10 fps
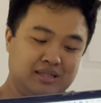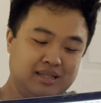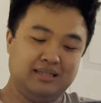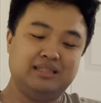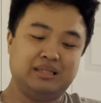
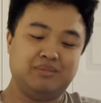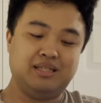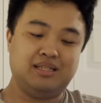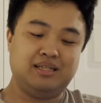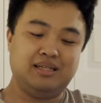concept
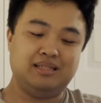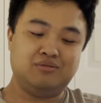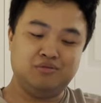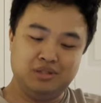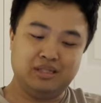here. It's a
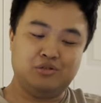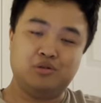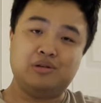really cool